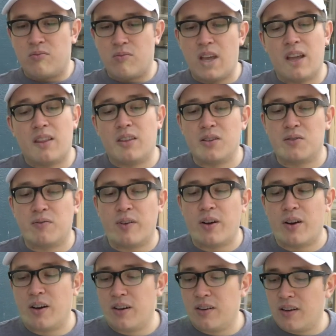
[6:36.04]
Yeah, thus
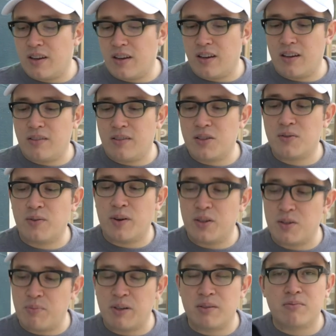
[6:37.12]
far
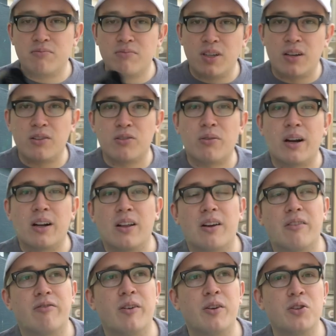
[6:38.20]
it's been, you know, quite a
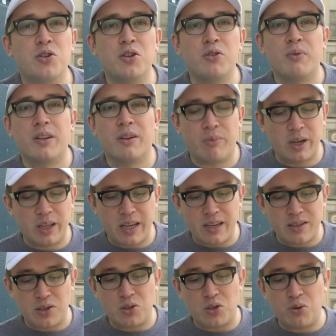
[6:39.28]
lot of fun to shoot with. It really
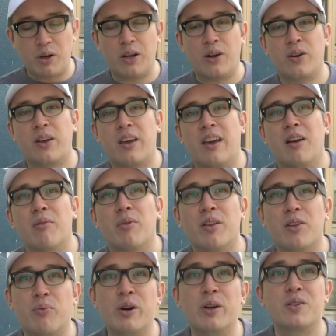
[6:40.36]
is a do-it-all camera.
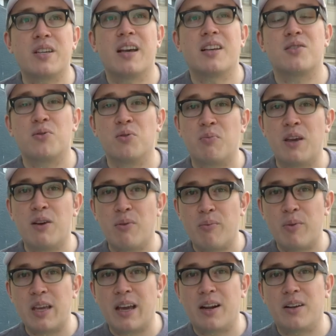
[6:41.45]
The real test will be
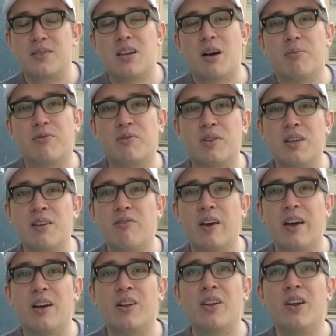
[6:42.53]
when we get on top of Cleve
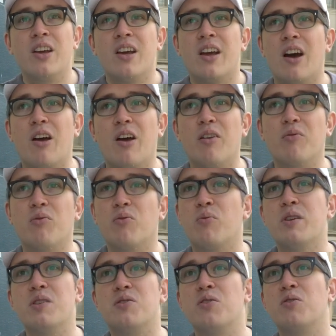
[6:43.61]
Hill and
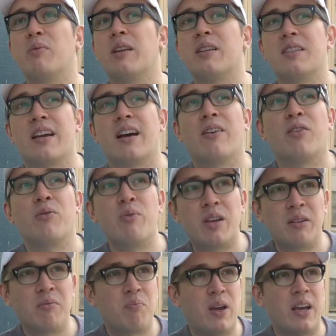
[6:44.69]
we zoom in town and we
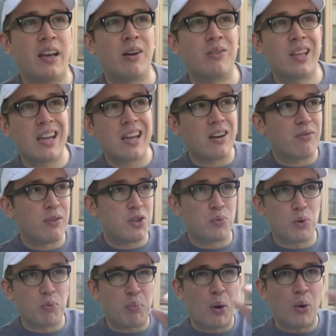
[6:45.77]
can pick out the
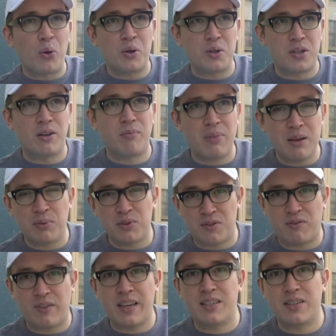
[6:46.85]
individual pores on people's
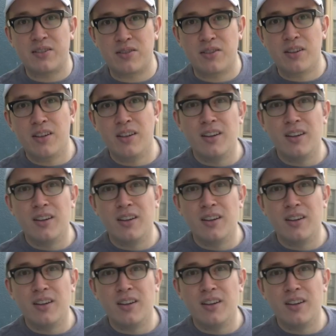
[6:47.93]
faces.